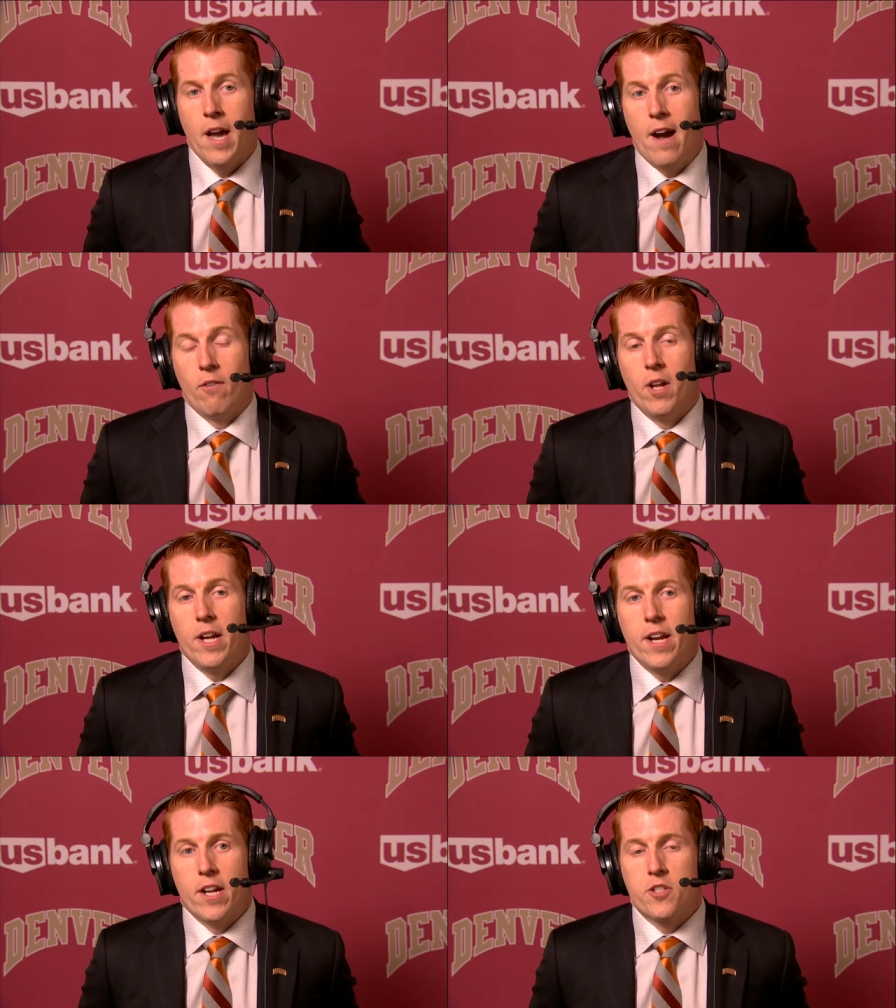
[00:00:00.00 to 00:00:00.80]
Yeah, it
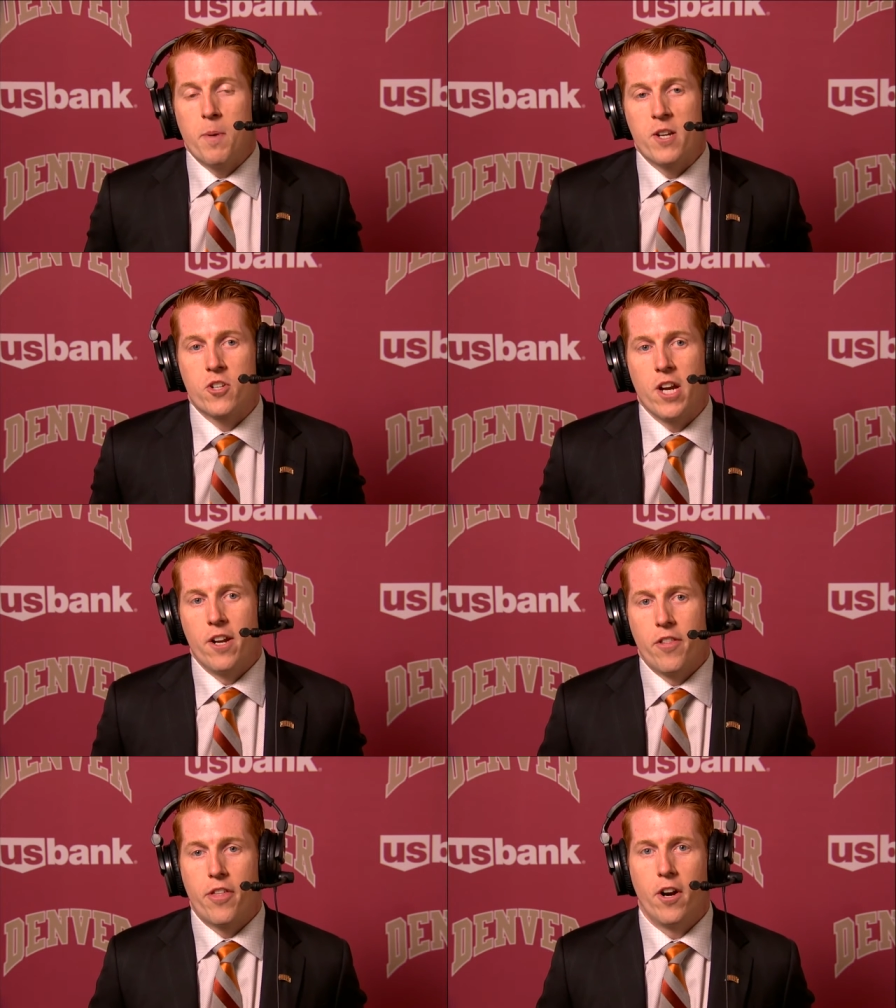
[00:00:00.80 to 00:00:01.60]
really did, especially
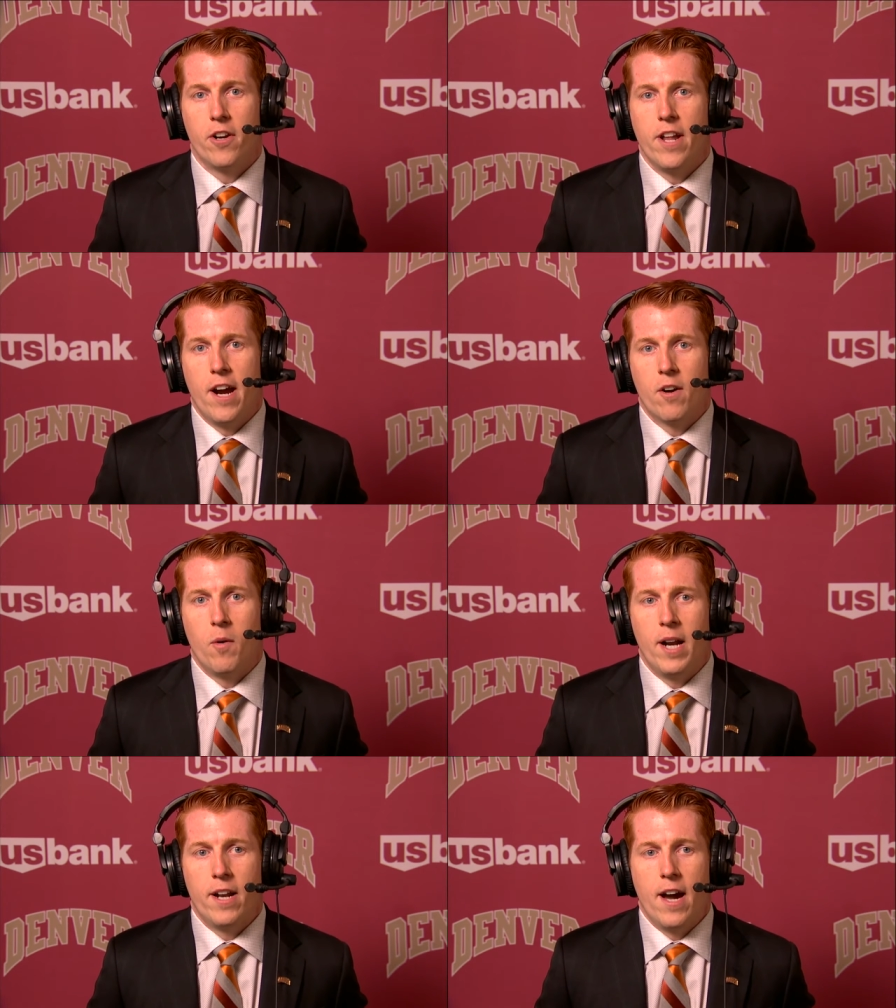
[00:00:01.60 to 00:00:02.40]
in the third there
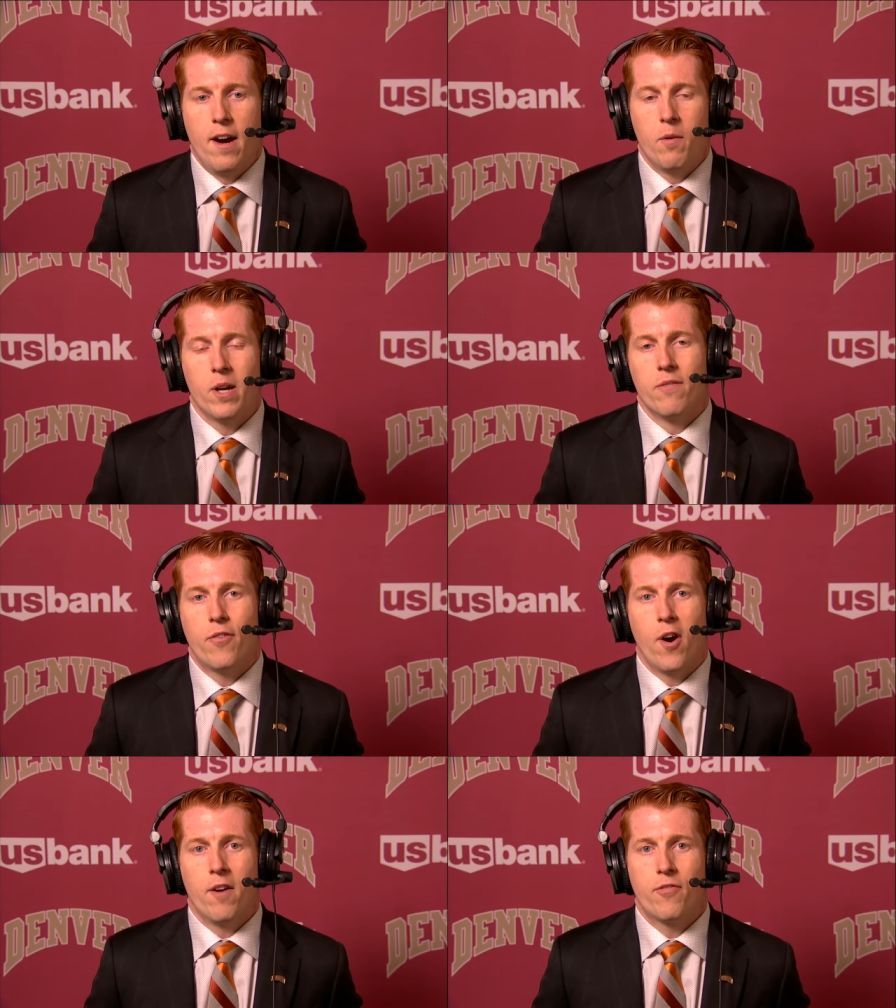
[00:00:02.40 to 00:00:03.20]
when we were in
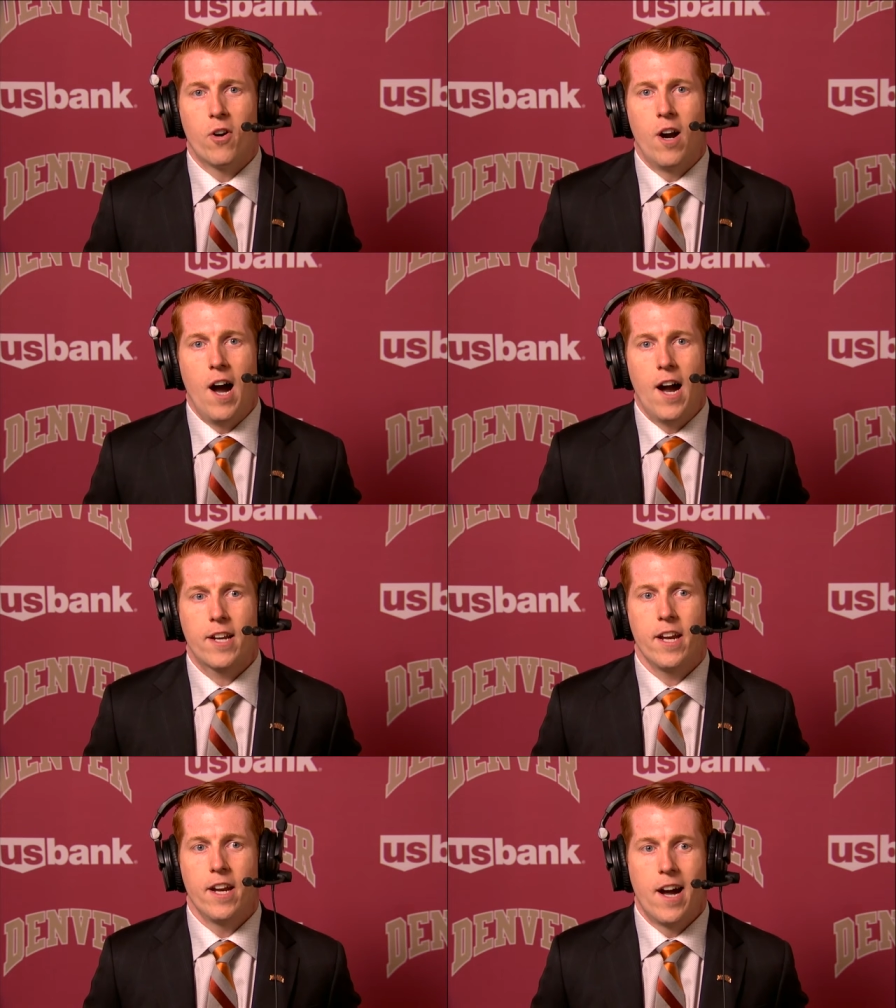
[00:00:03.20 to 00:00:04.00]
4-on-4
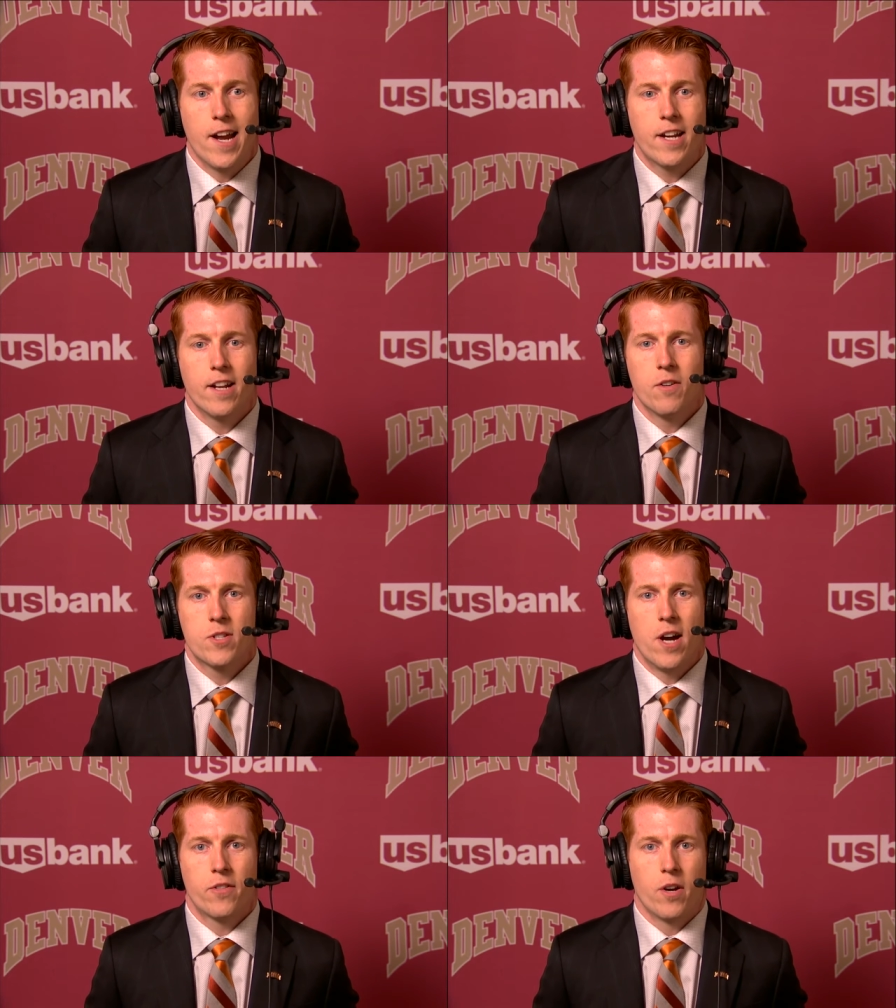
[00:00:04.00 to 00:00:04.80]
hockey and Heikkinen
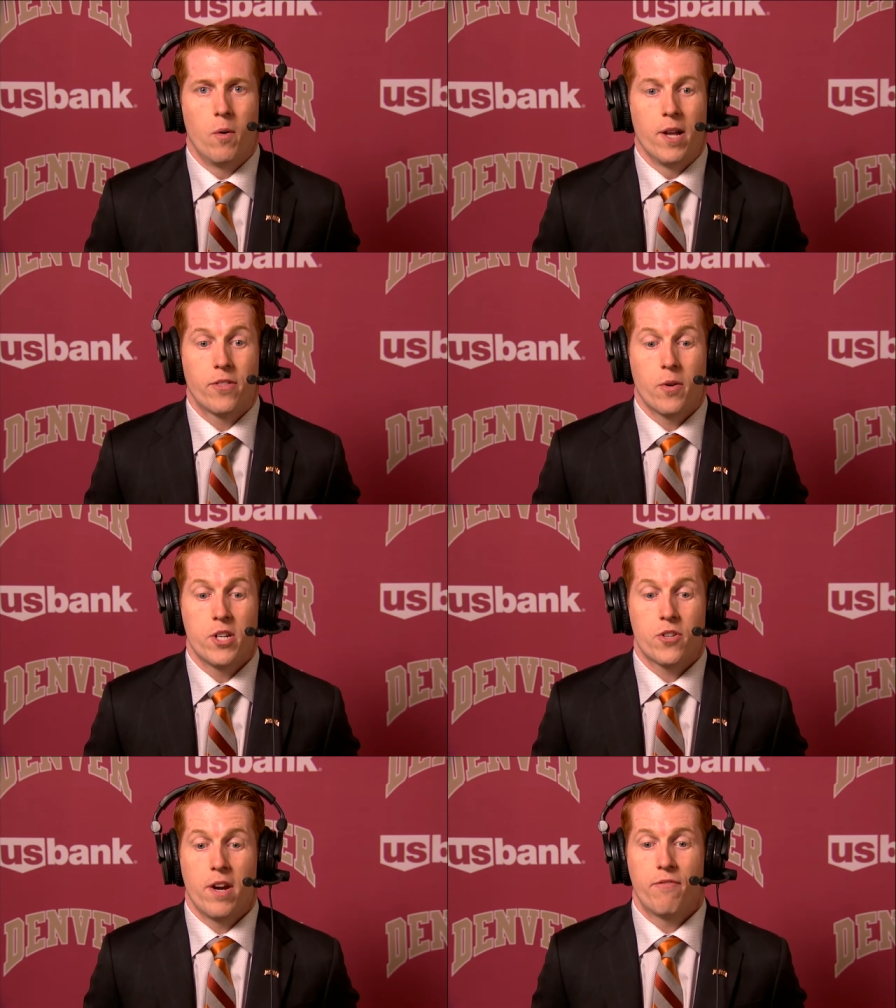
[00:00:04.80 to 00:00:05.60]
was out there, won 3
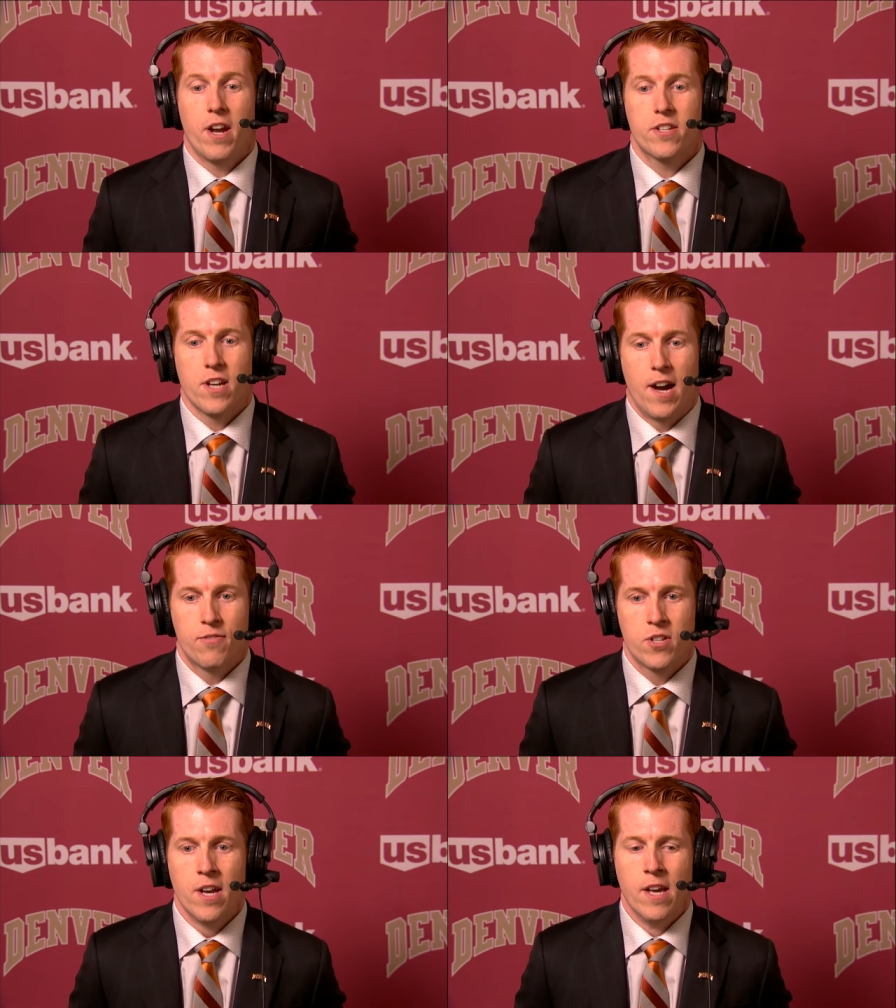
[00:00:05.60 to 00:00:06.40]
straight
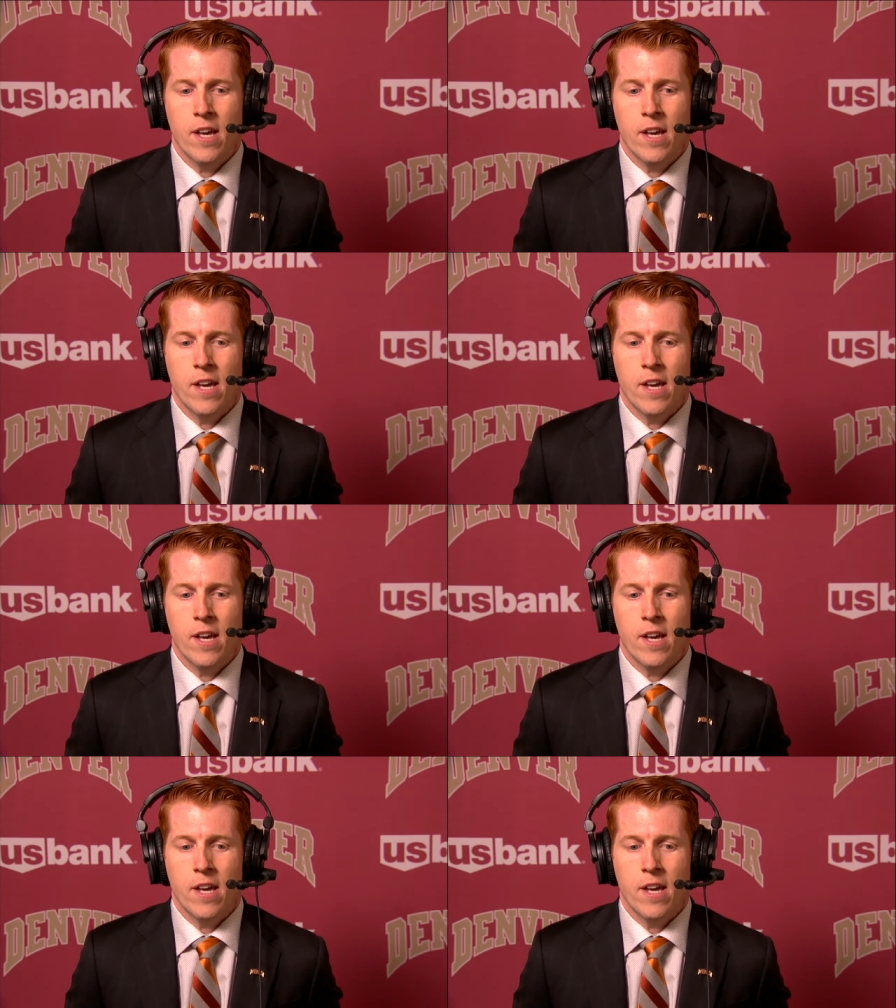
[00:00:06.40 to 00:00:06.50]
face-offs.